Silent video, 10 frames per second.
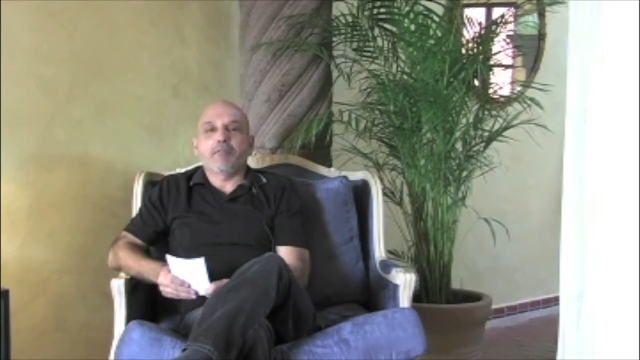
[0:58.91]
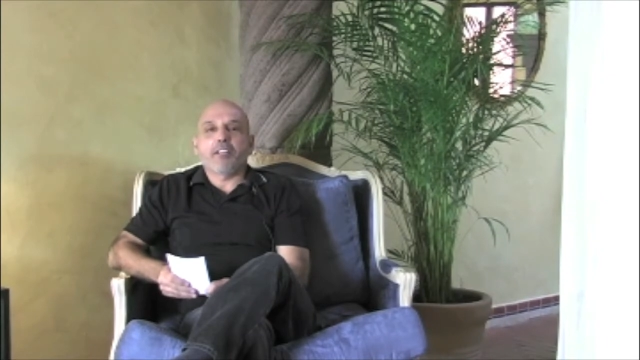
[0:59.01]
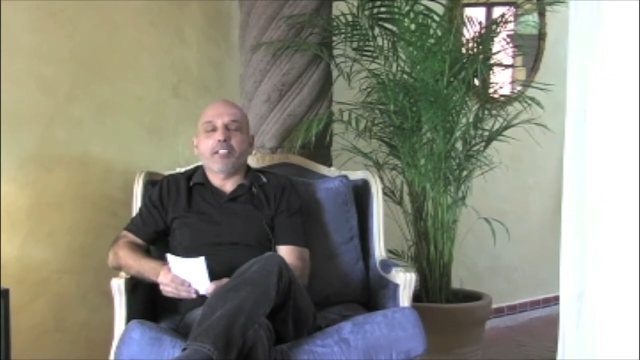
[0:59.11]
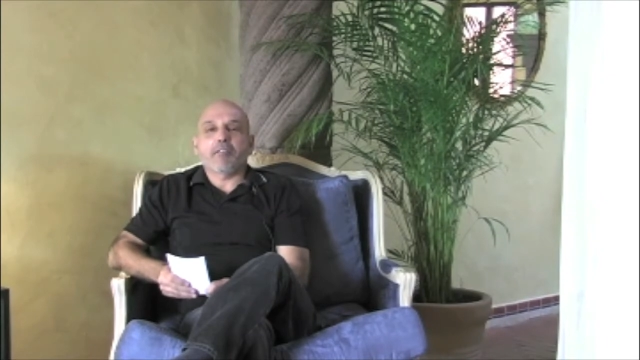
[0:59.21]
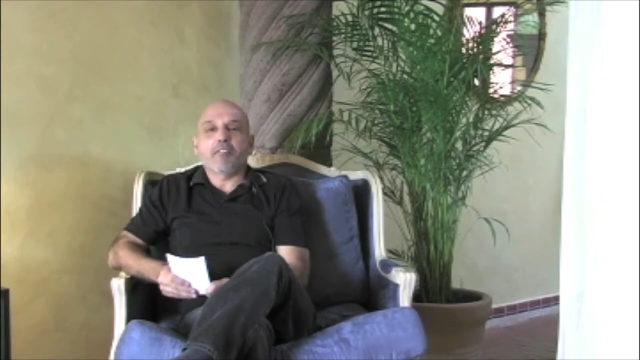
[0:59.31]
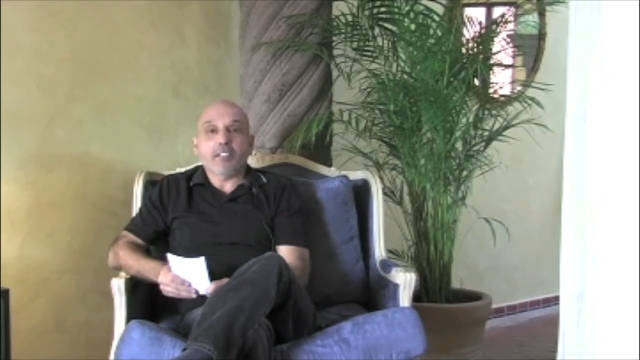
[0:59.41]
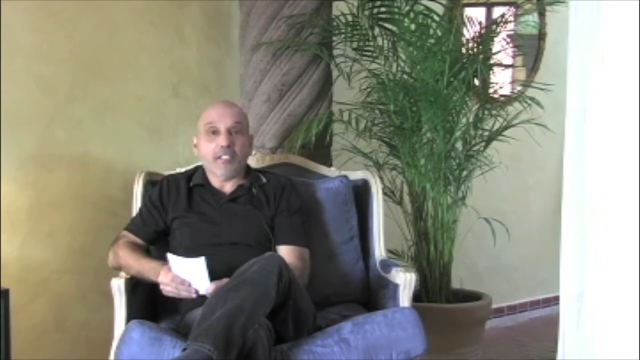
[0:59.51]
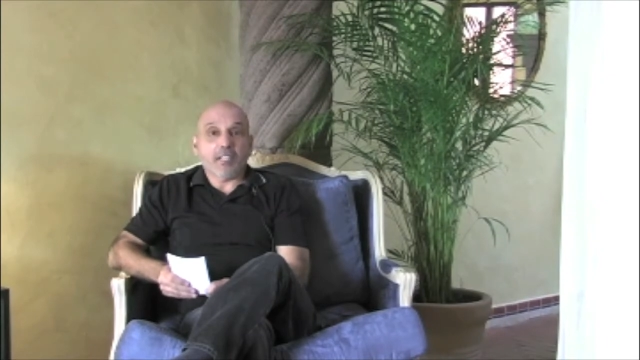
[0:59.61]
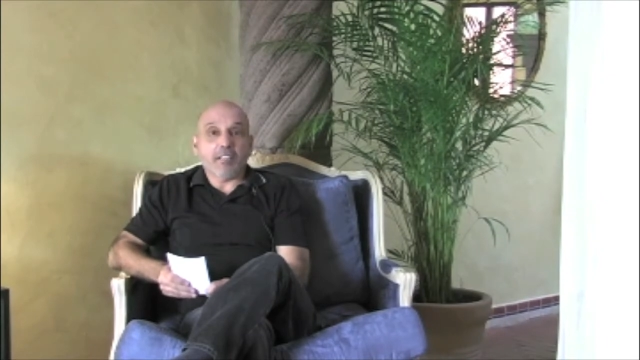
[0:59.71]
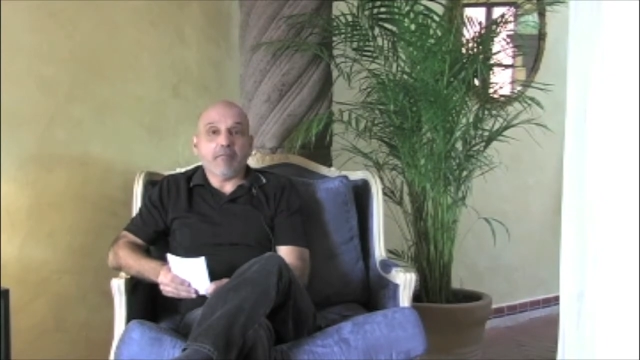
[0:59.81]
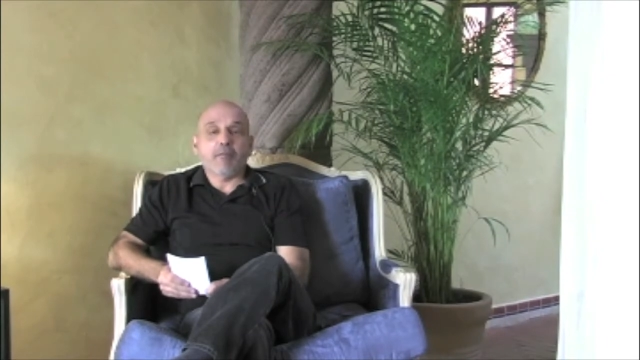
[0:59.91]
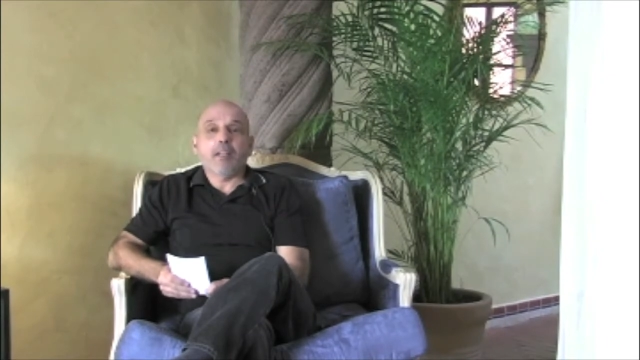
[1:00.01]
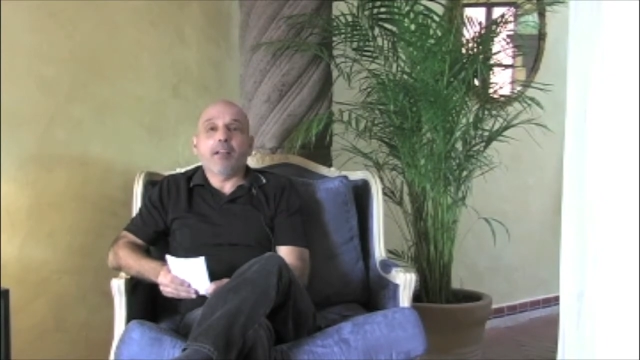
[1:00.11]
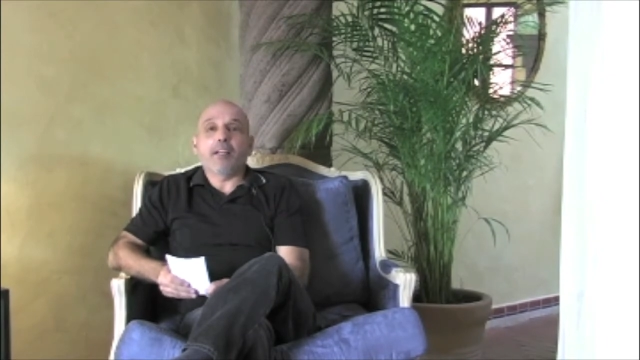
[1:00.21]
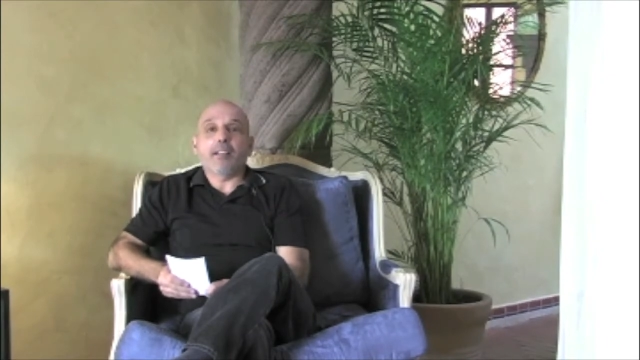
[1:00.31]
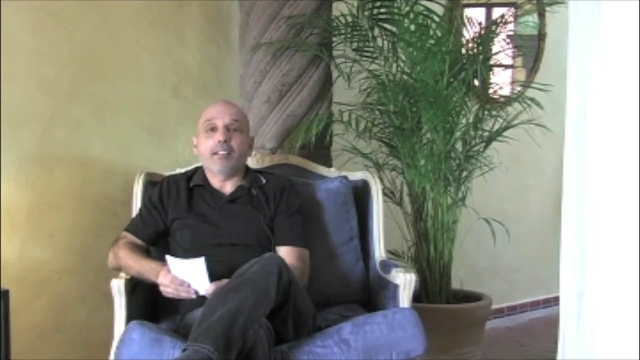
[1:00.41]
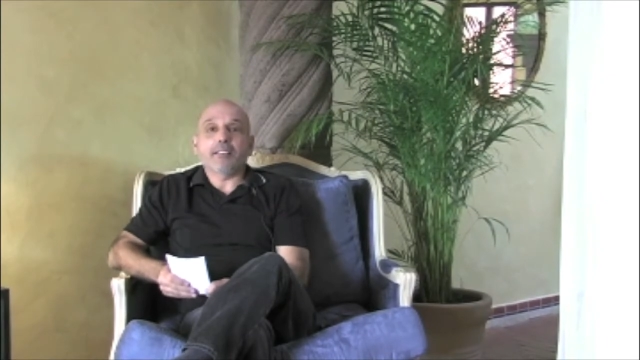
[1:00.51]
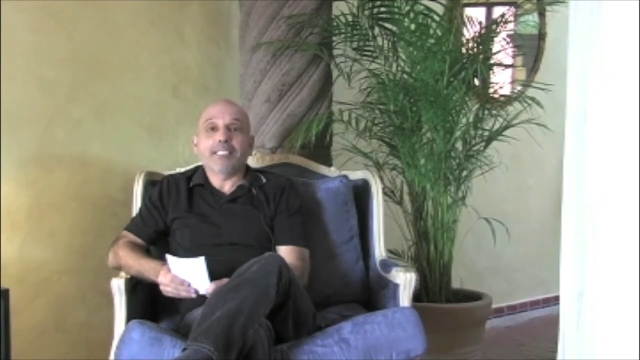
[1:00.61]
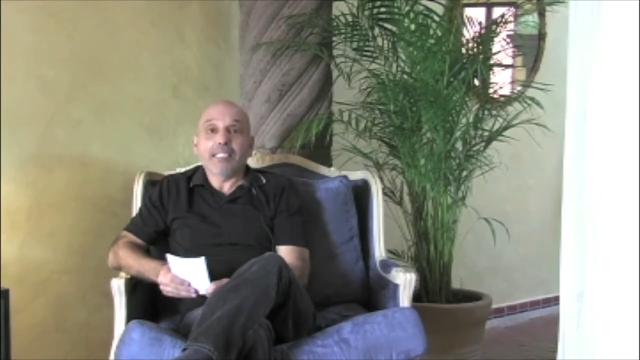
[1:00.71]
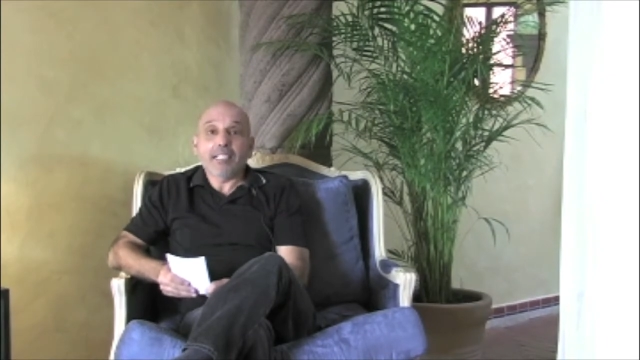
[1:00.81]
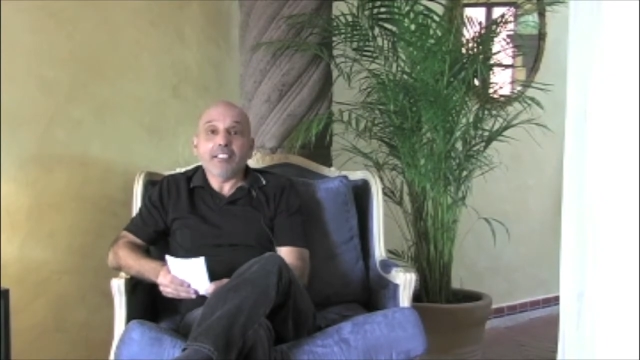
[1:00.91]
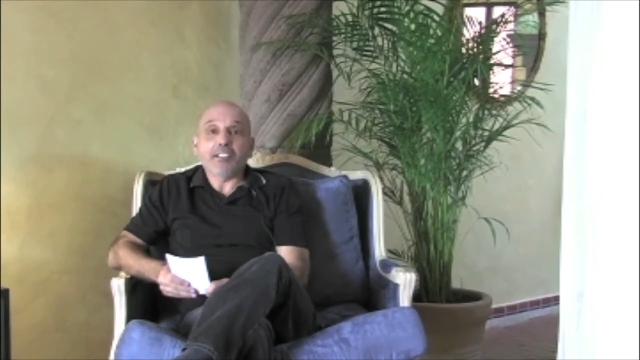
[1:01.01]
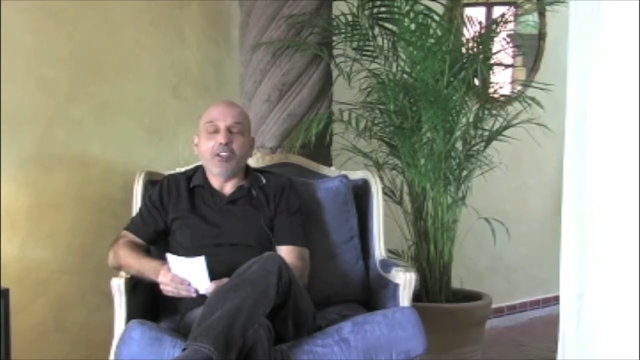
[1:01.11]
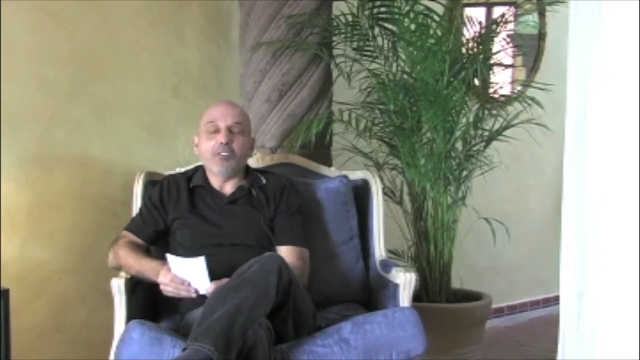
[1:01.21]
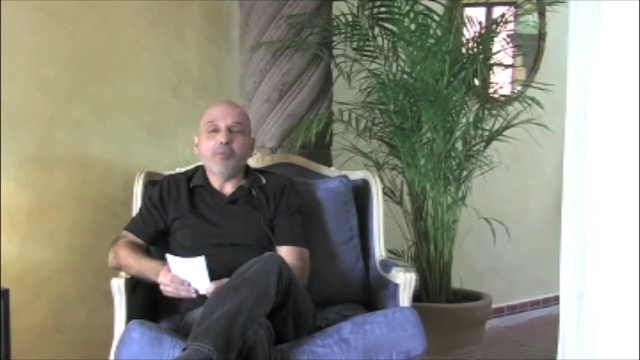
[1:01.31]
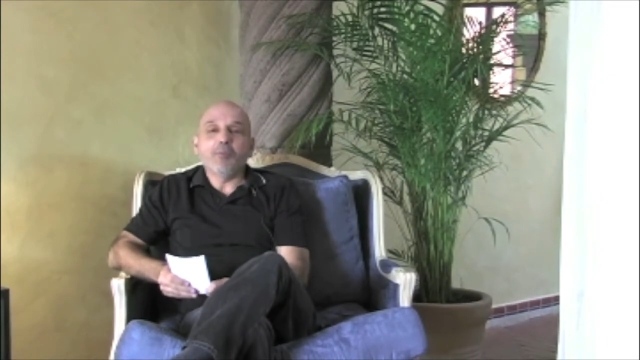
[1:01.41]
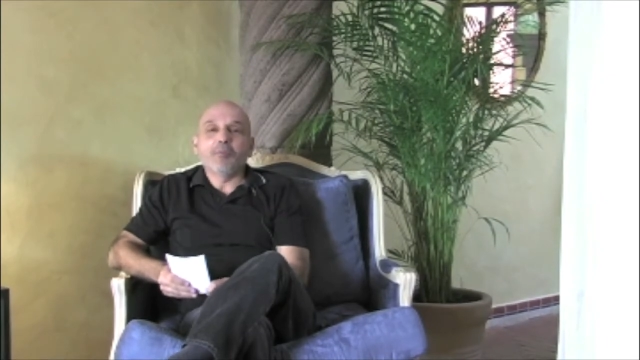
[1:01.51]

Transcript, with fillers: facelift 10 days ago.